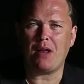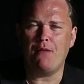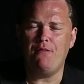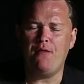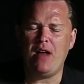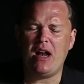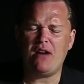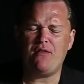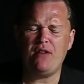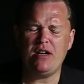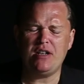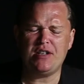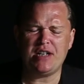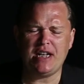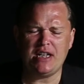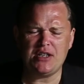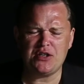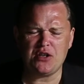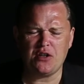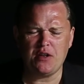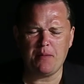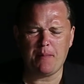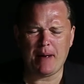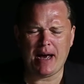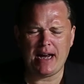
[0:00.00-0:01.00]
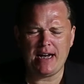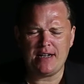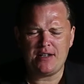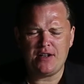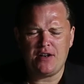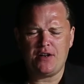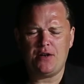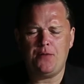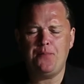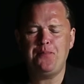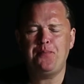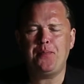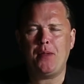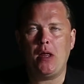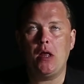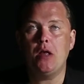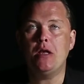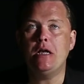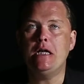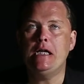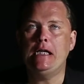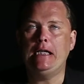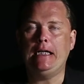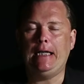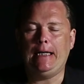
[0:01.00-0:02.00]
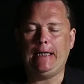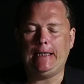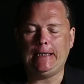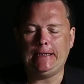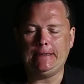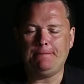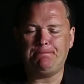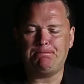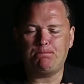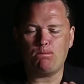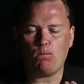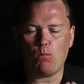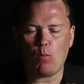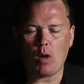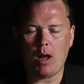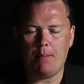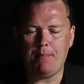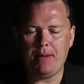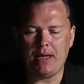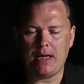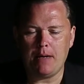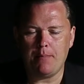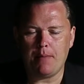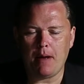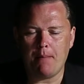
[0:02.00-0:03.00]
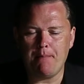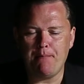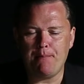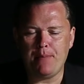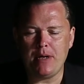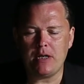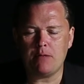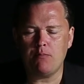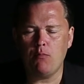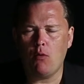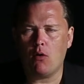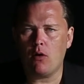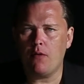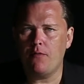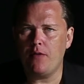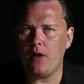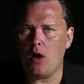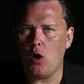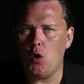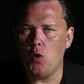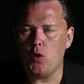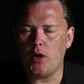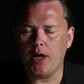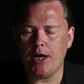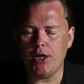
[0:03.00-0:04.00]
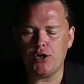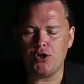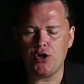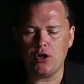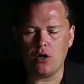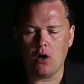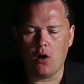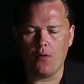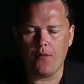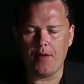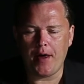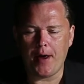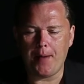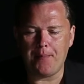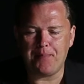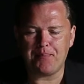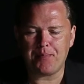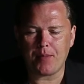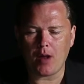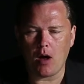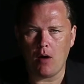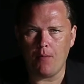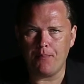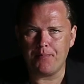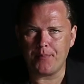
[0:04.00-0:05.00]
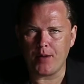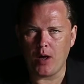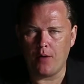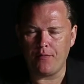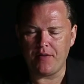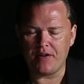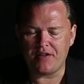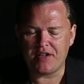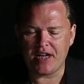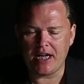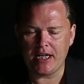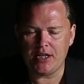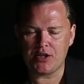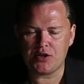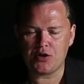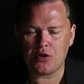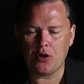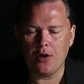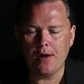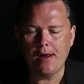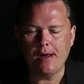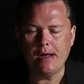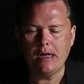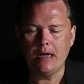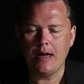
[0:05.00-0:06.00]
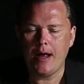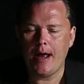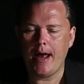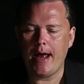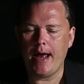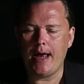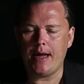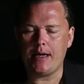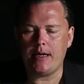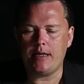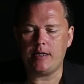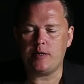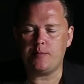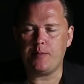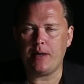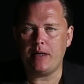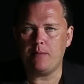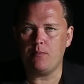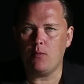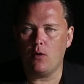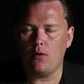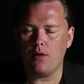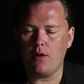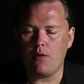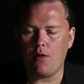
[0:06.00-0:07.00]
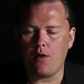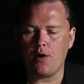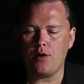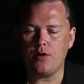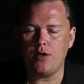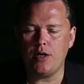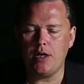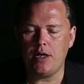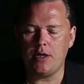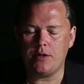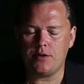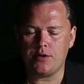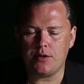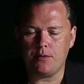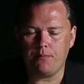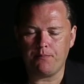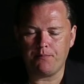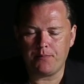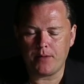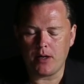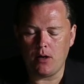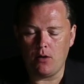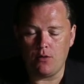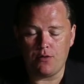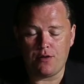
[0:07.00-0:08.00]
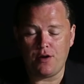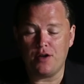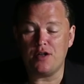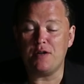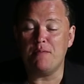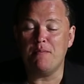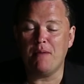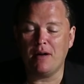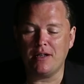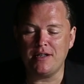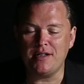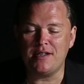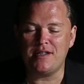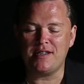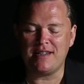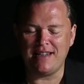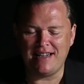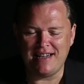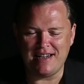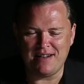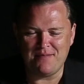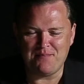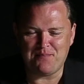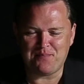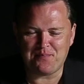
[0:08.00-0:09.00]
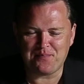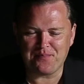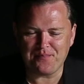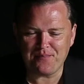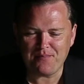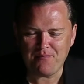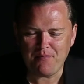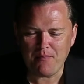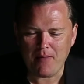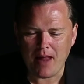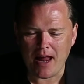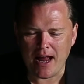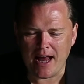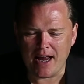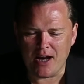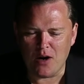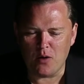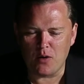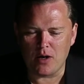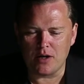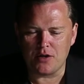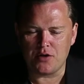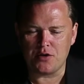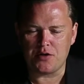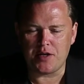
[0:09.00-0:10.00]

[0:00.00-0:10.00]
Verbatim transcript: Very intense on the palate here. Um, I pick up a bit more of the oak aging on the on the taste, and it spent more than 30 years or 30 months in I know what you